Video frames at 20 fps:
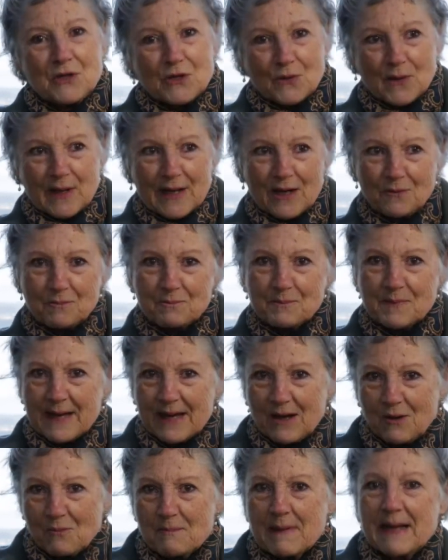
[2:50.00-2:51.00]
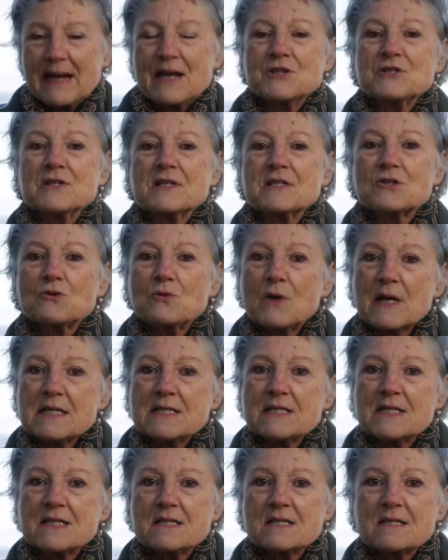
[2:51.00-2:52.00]
help manage this
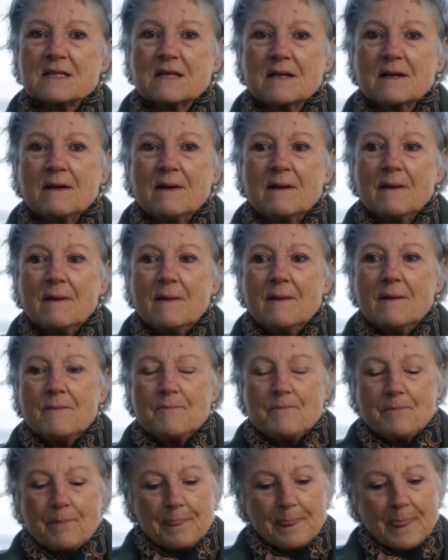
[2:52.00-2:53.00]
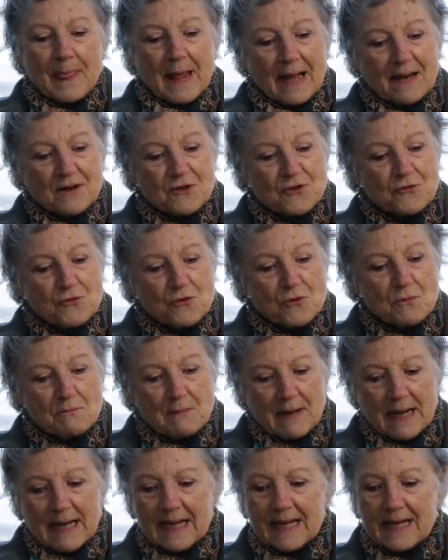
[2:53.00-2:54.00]
crisis. And through
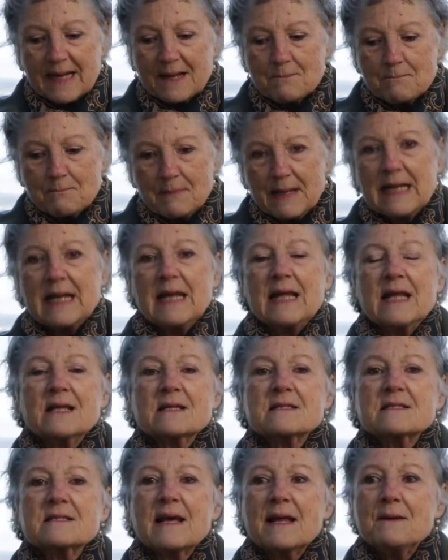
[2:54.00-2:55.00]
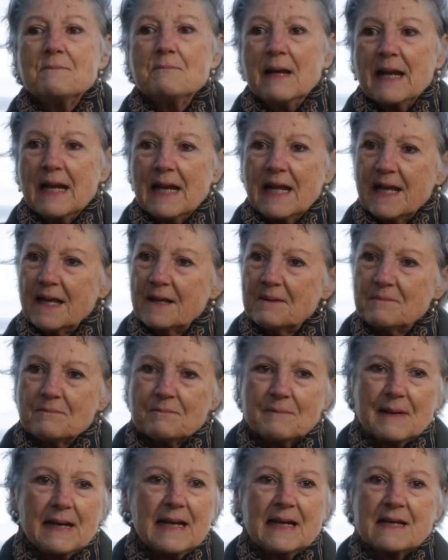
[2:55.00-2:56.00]
many meetings and
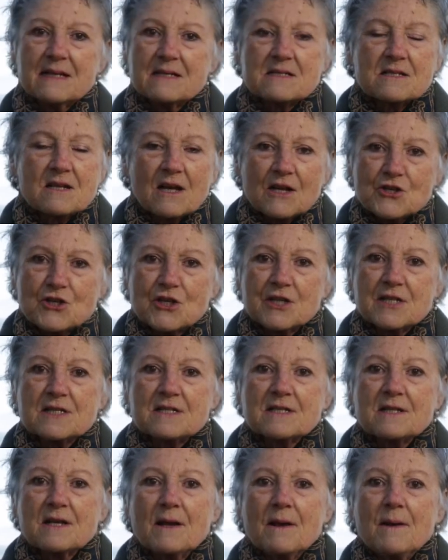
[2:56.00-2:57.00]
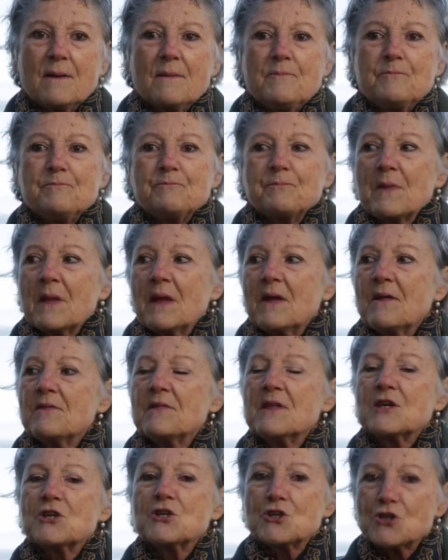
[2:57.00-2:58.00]
many discussions,
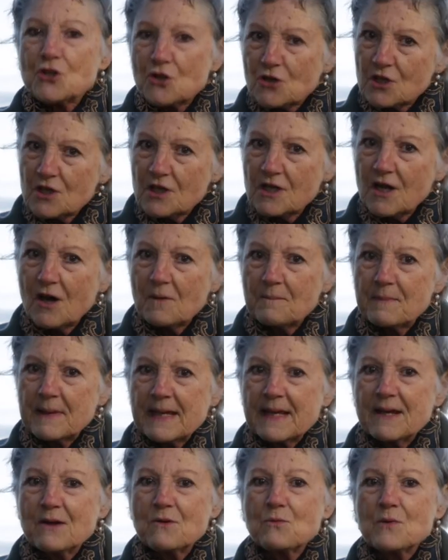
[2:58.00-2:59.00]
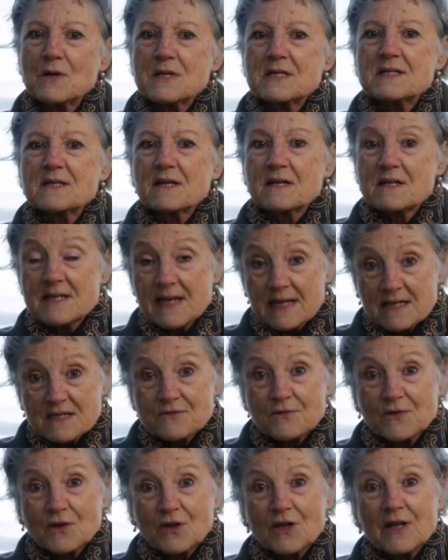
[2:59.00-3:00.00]
the sugar lobby was
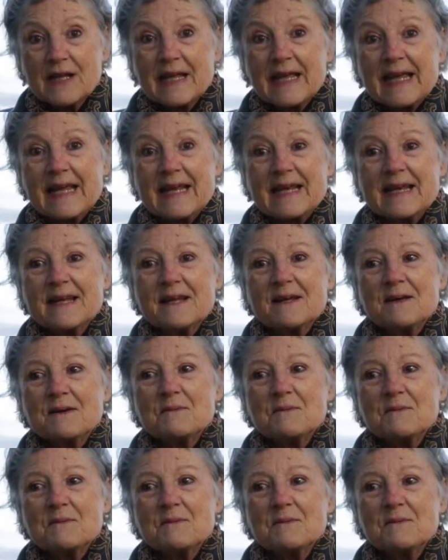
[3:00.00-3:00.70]
successful in